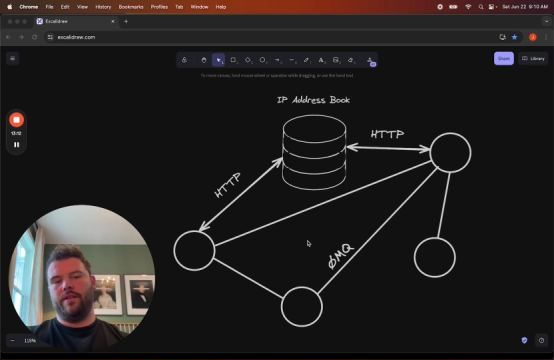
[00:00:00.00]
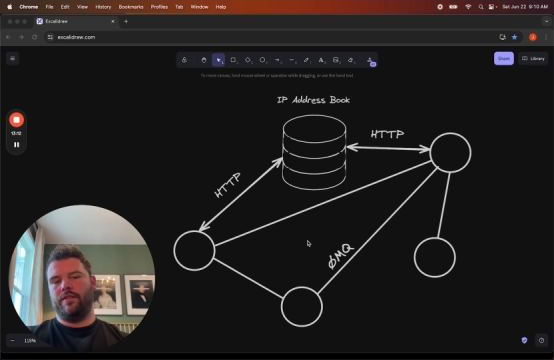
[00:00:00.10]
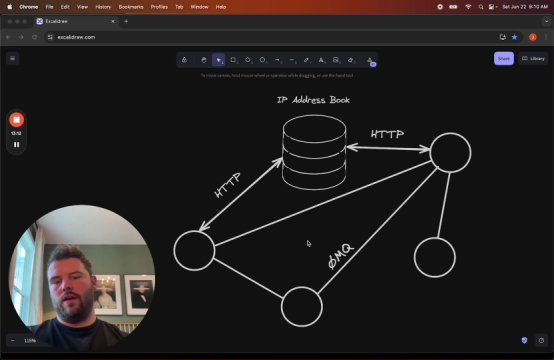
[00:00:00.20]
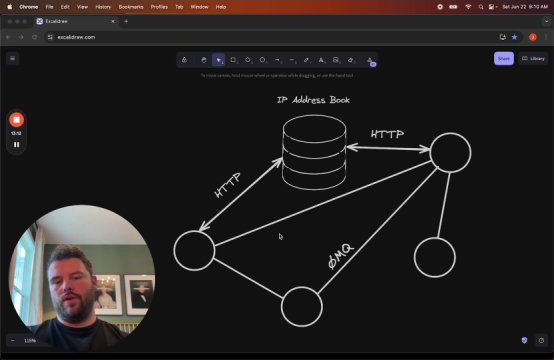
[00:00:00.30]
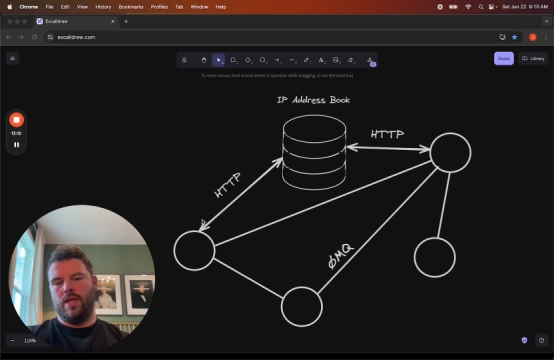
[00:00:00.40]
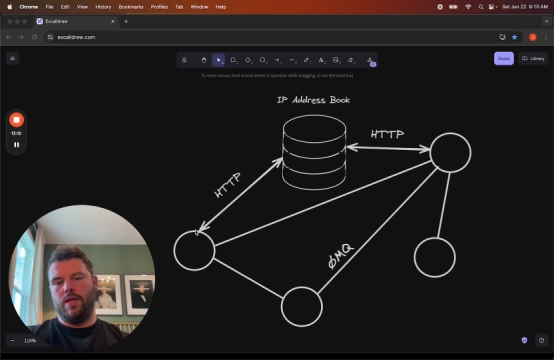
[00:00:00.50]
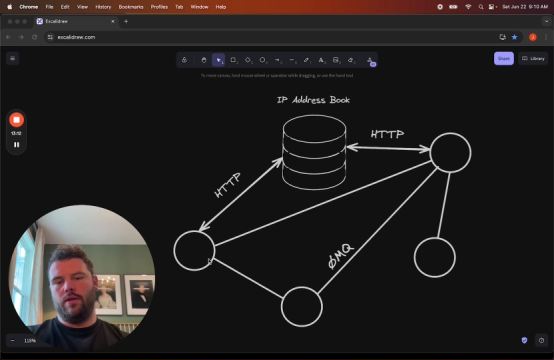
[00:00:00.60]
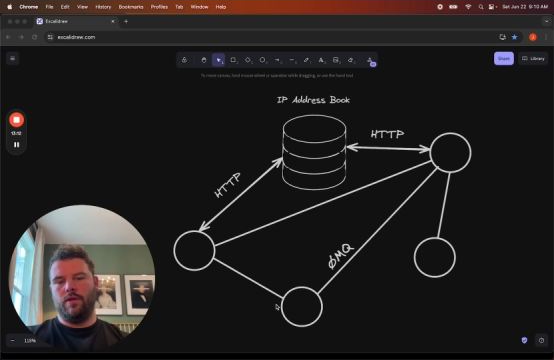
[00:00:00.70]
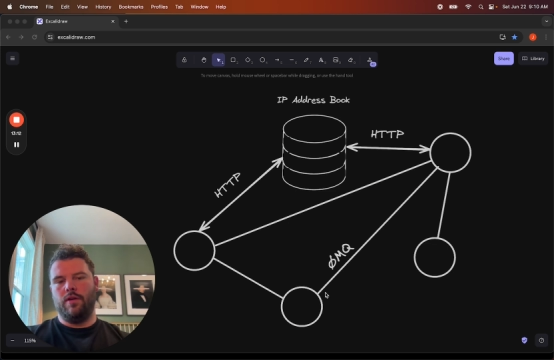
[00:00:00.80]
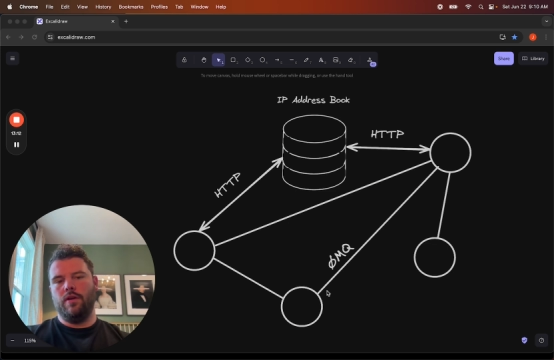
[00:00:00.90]
out
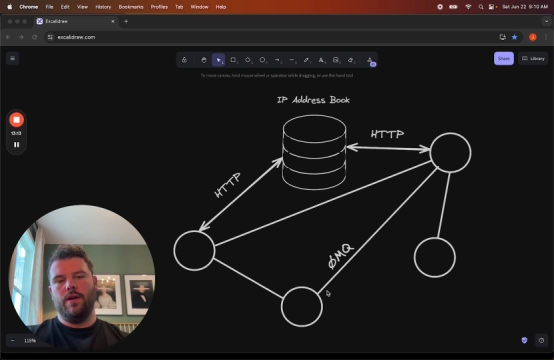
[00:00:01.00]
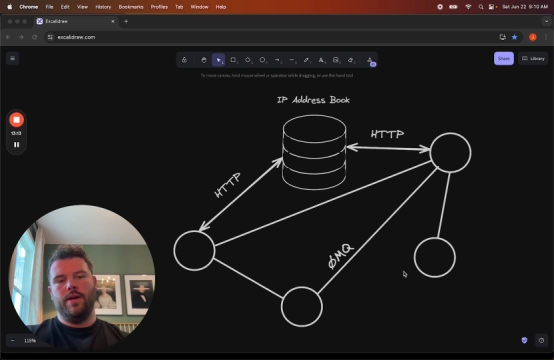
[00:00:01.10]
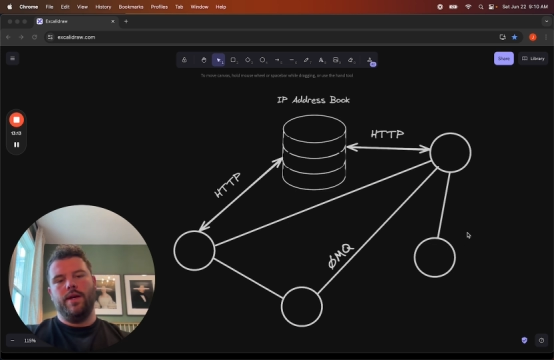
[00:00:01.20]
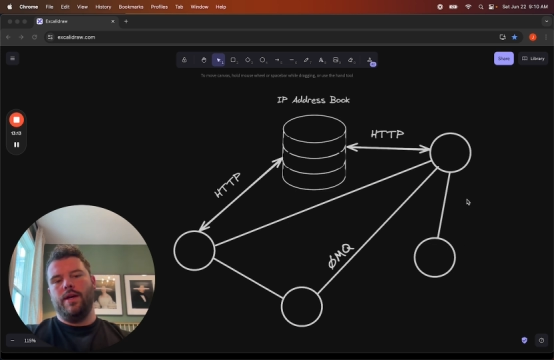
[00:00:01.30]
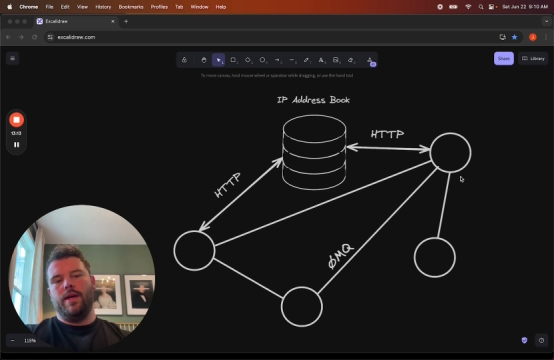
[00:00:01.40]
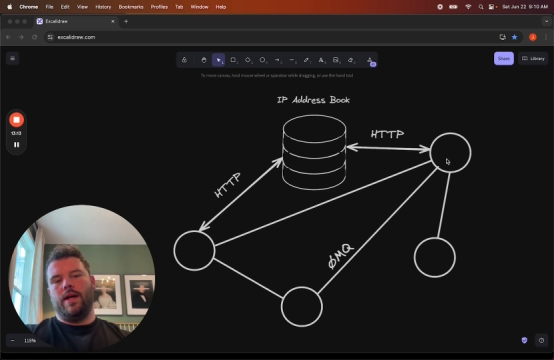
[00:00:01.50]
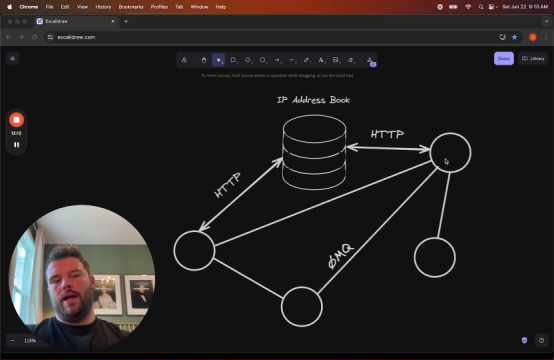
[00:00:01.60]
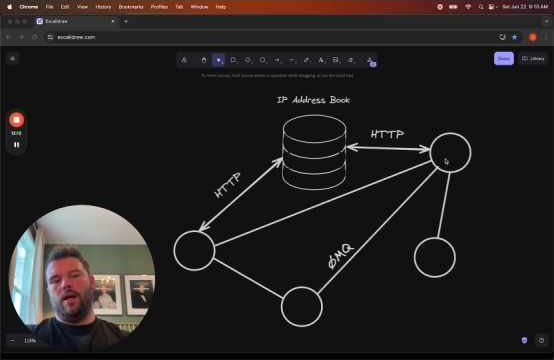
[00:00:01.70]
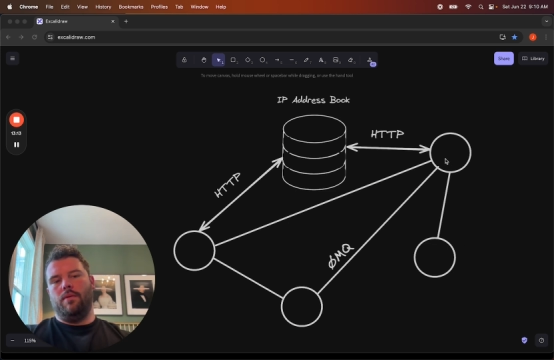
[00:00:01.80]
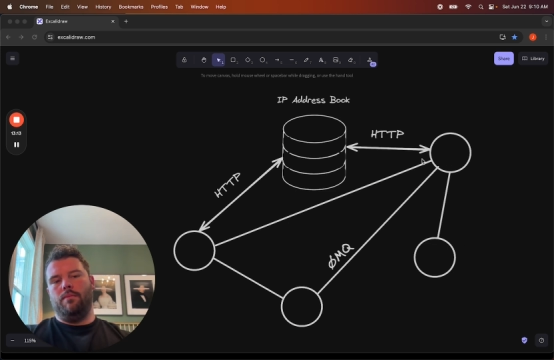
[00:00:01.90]
here
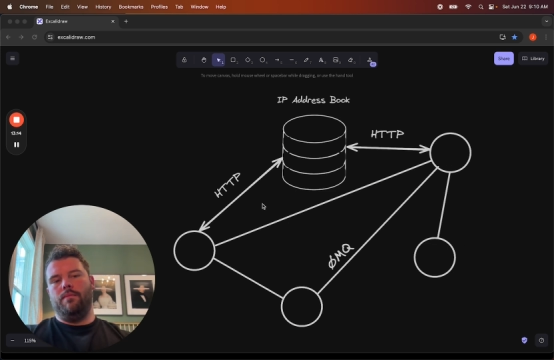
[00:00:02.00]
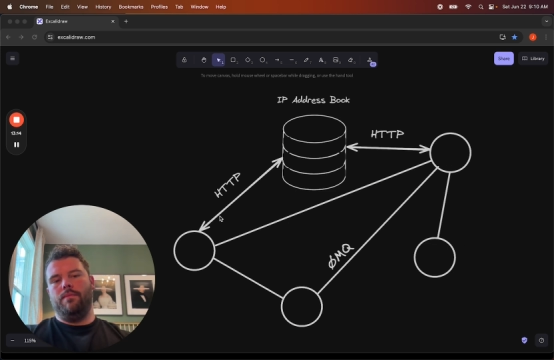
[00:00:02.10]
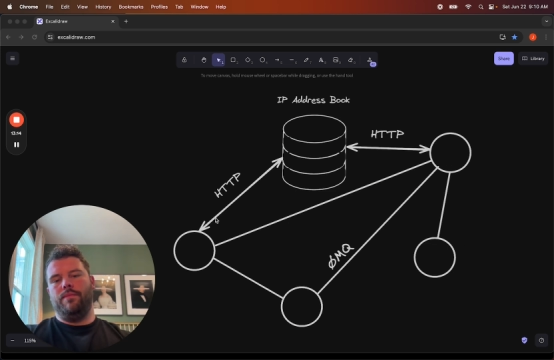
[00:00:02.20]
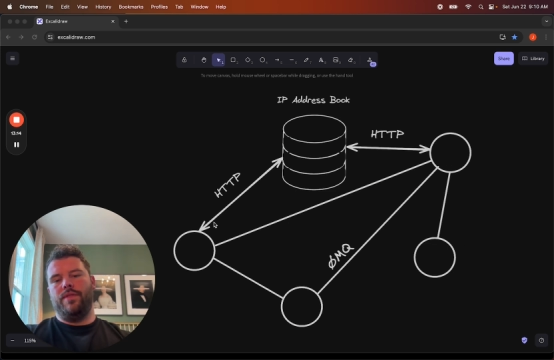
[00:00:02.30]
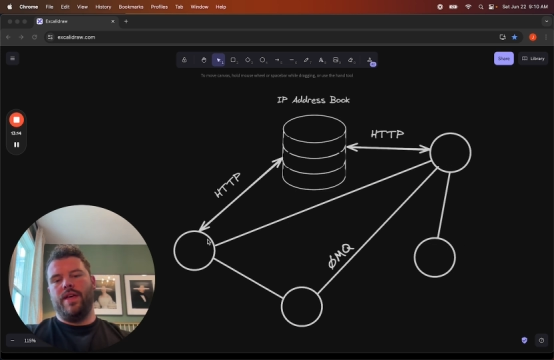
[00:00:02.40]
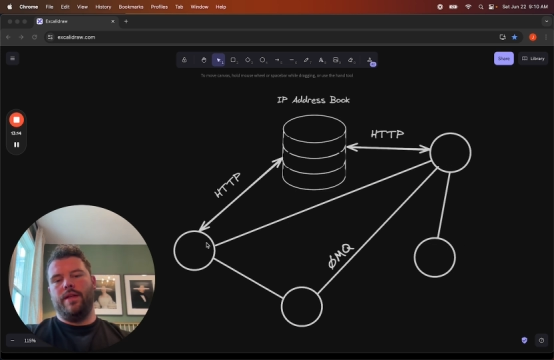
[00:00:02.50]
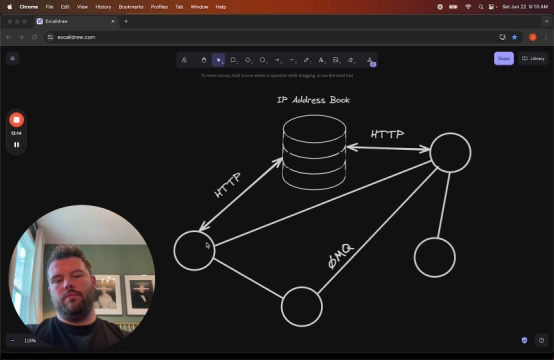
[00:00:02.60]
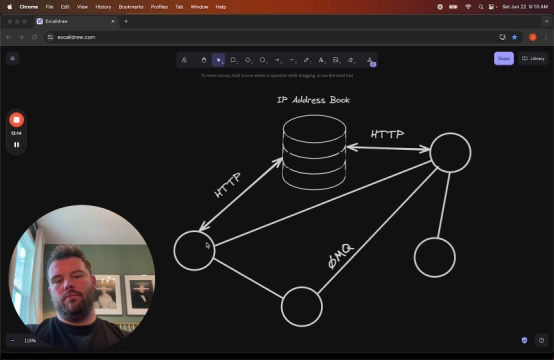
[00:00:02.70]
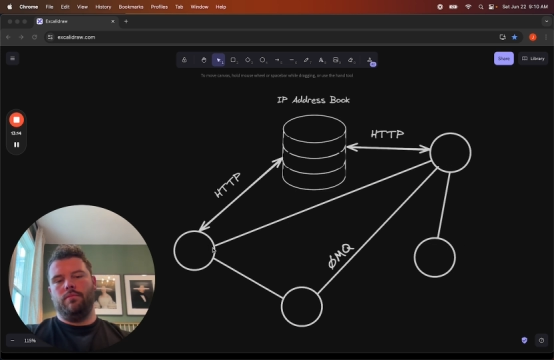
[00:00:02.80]
that